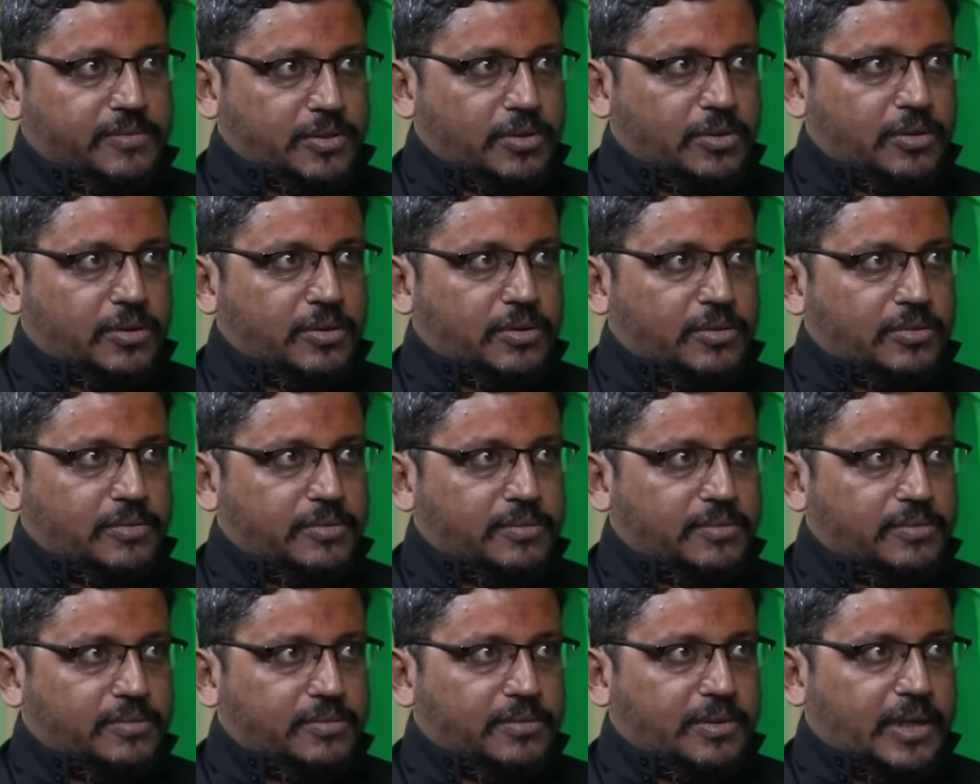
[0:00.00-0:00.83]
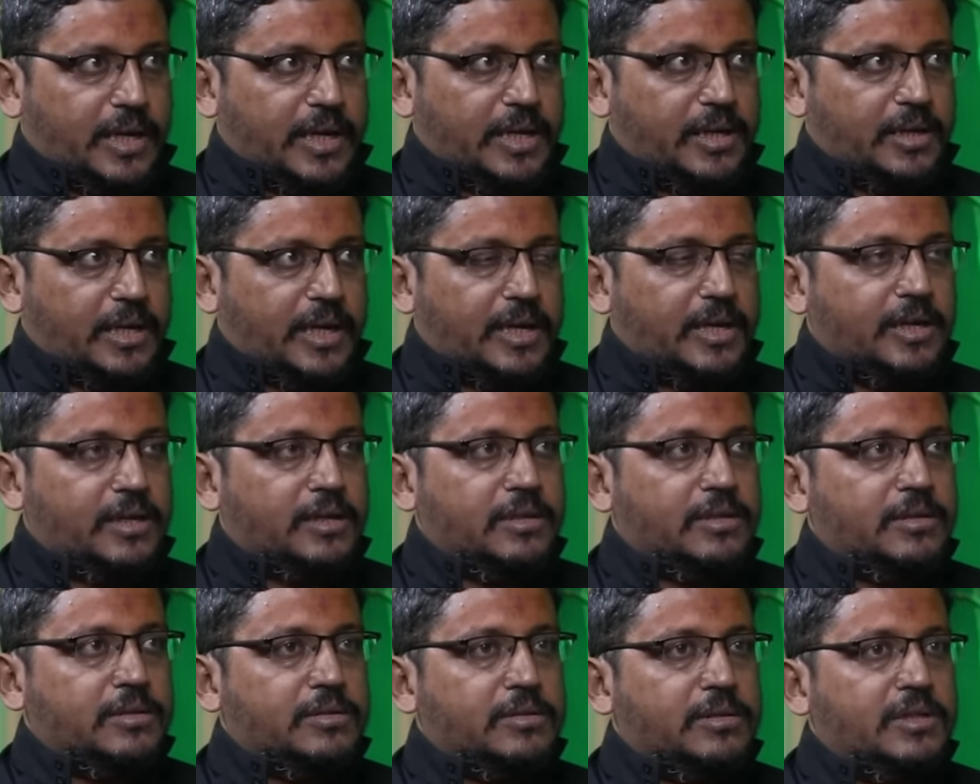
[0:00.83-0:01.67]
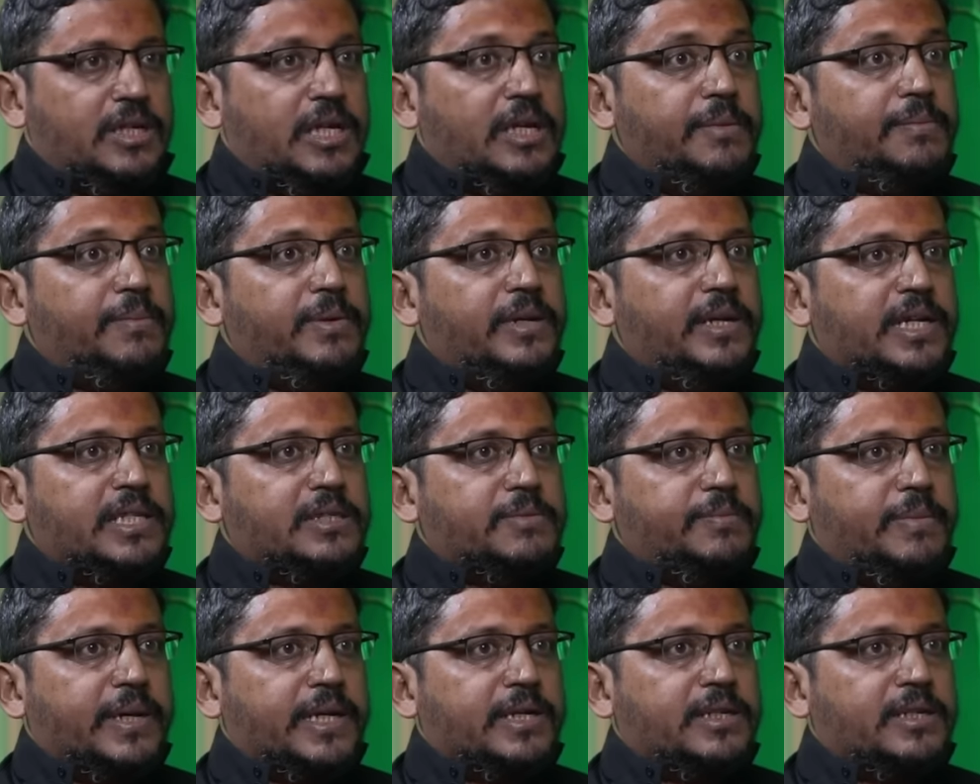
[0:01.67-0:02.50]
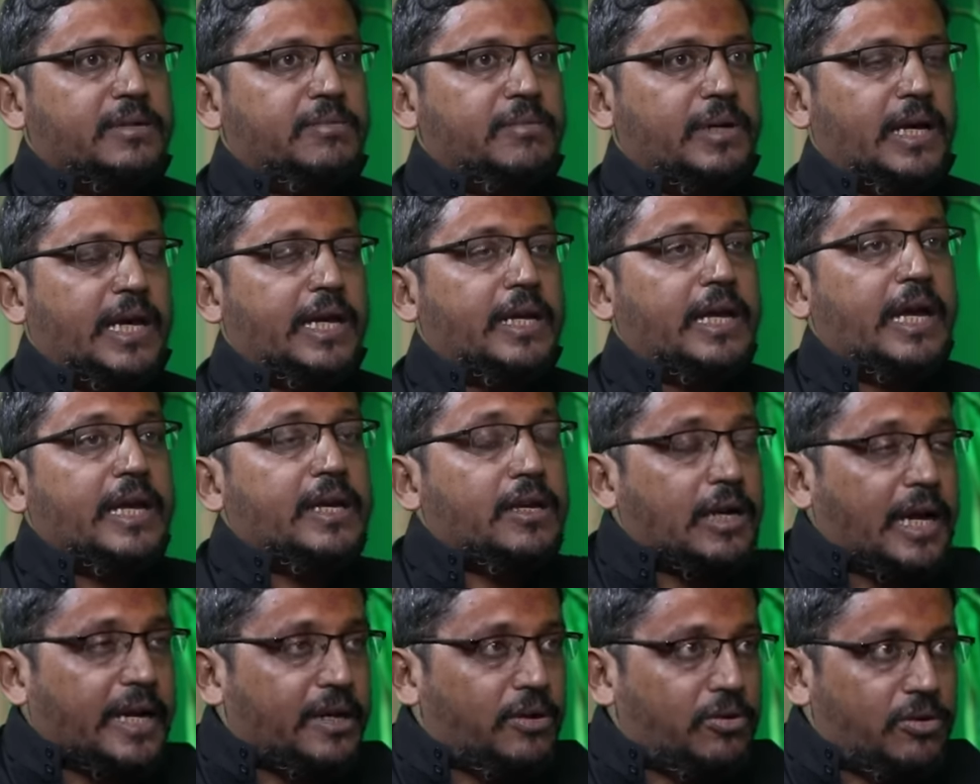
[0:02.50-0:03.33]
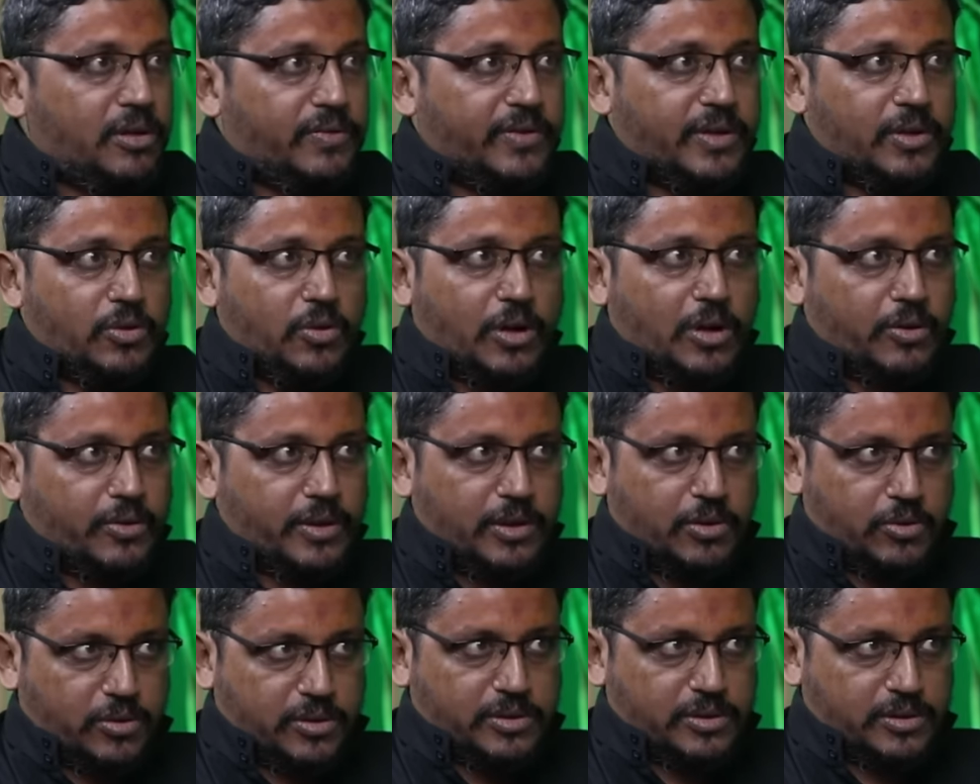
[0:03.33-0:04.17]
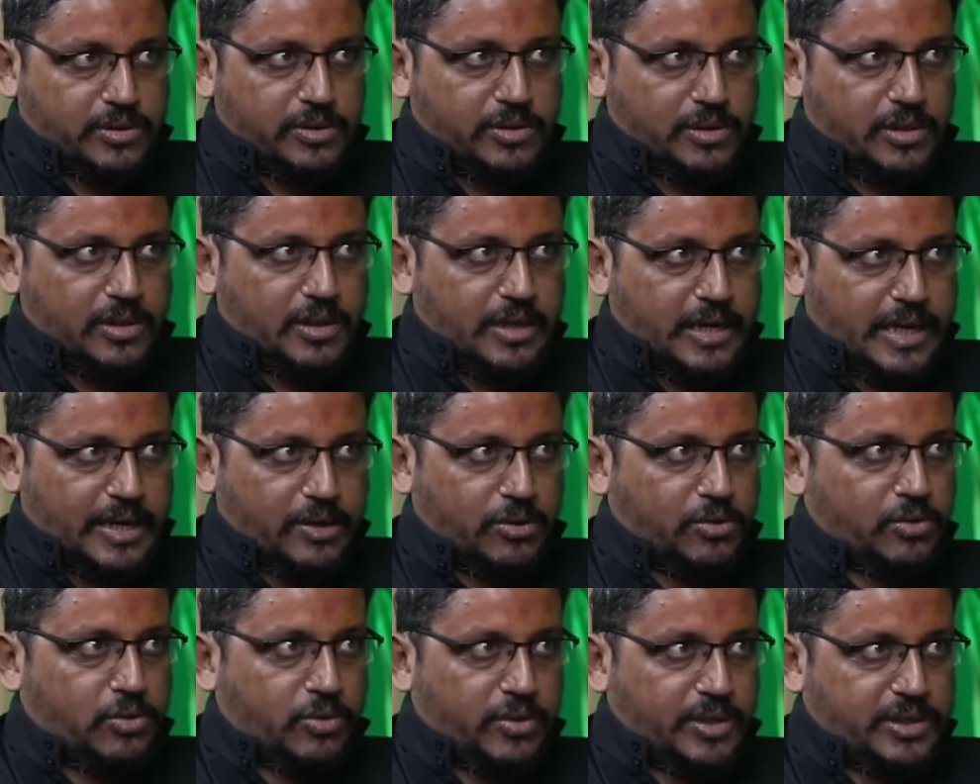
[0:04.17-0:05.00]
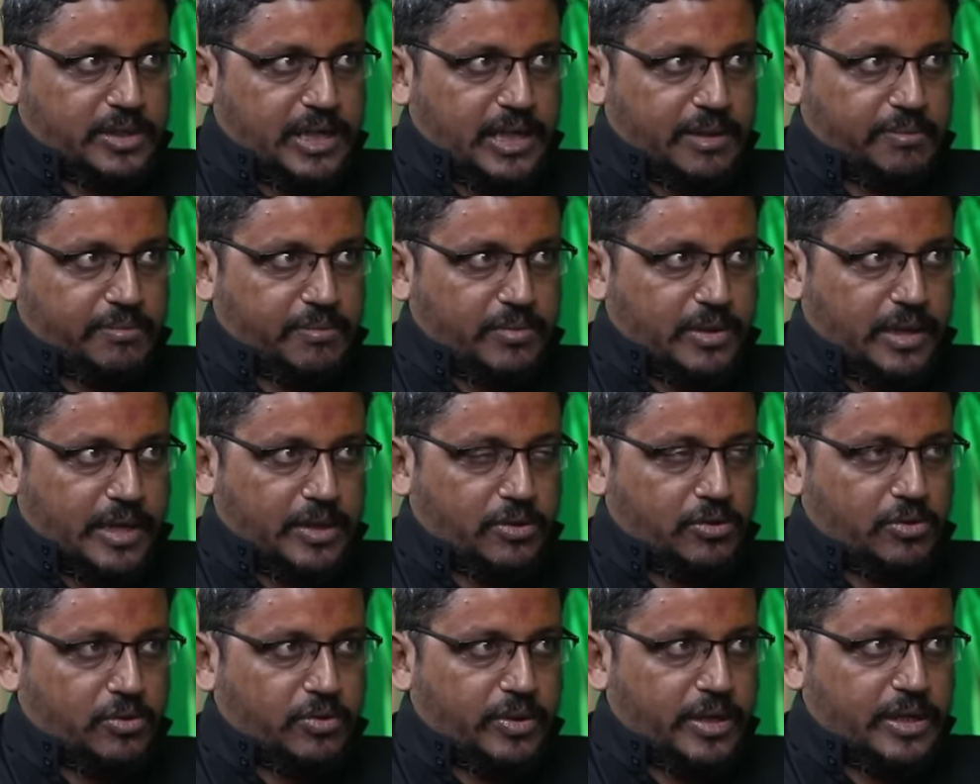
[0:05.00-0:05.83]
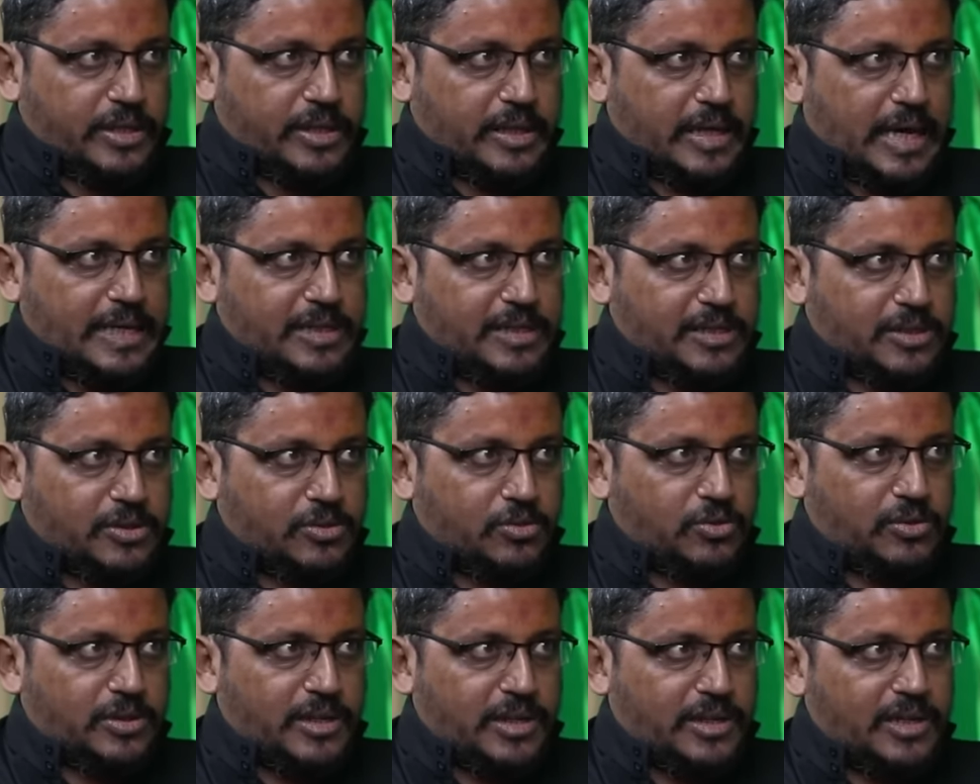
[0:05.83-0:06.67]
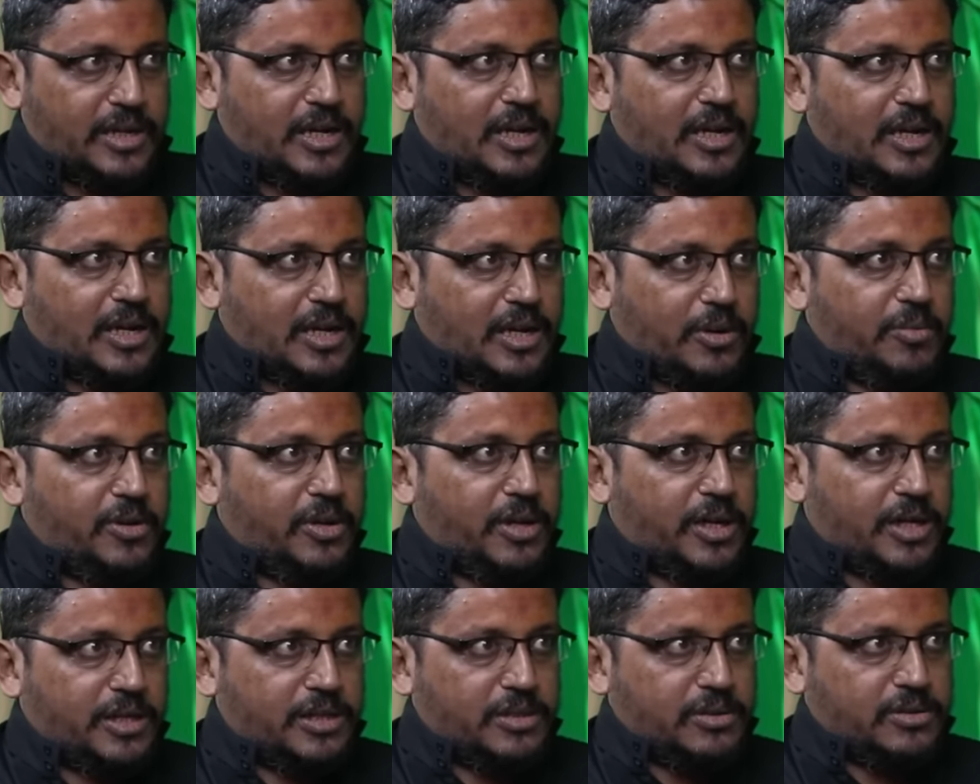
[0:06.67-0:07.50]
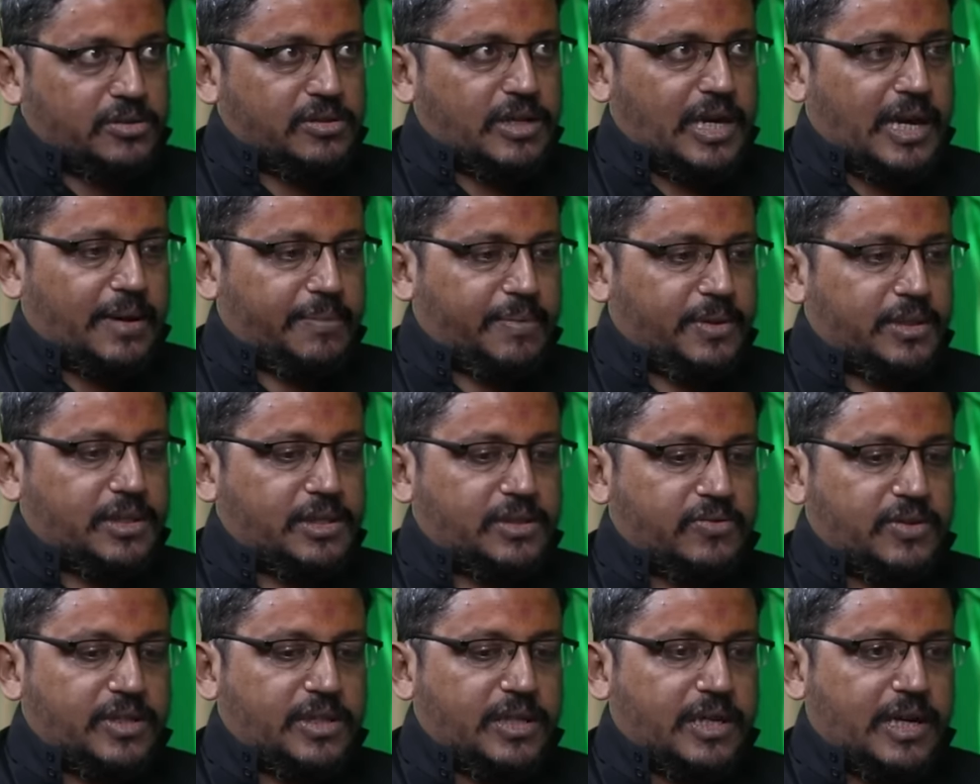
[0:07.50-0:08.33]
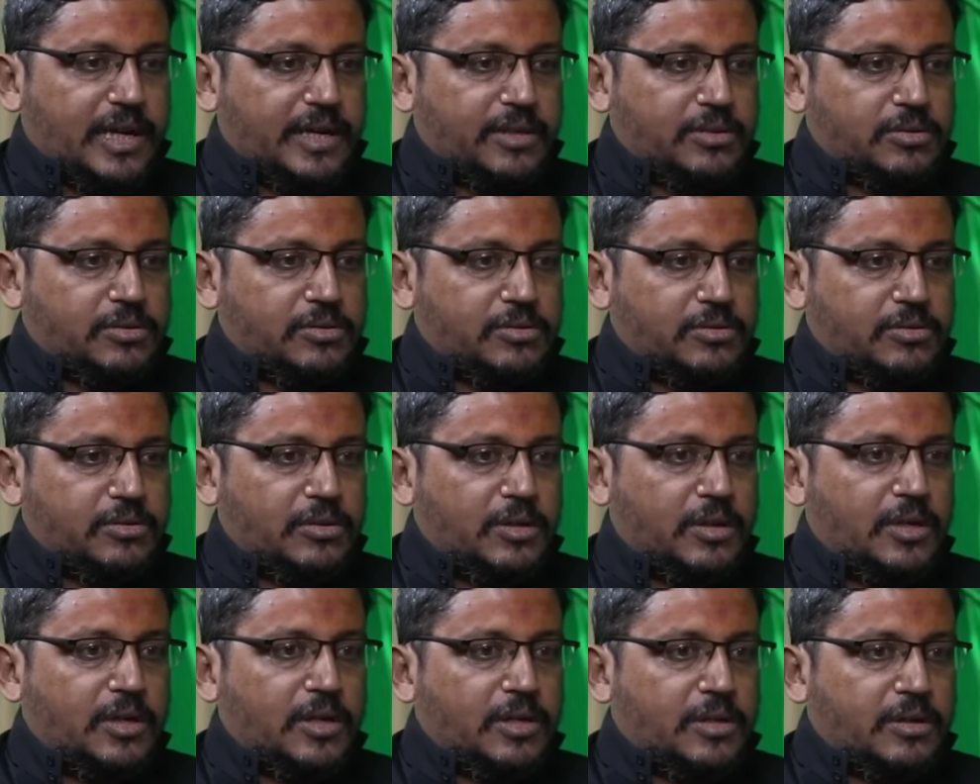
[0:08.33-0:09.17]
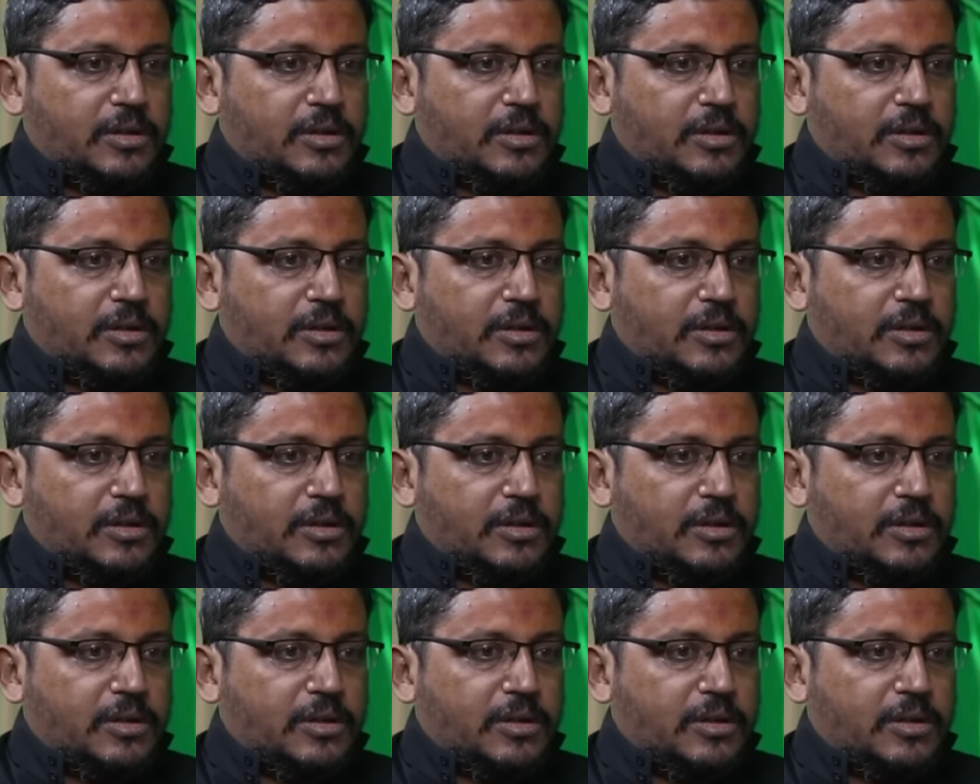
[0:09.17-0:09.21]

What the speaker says: So, I deeply respect him. I don't even know how he looks. I don't know his name. I don't know anything. I just know that communication is to happen this way that I used to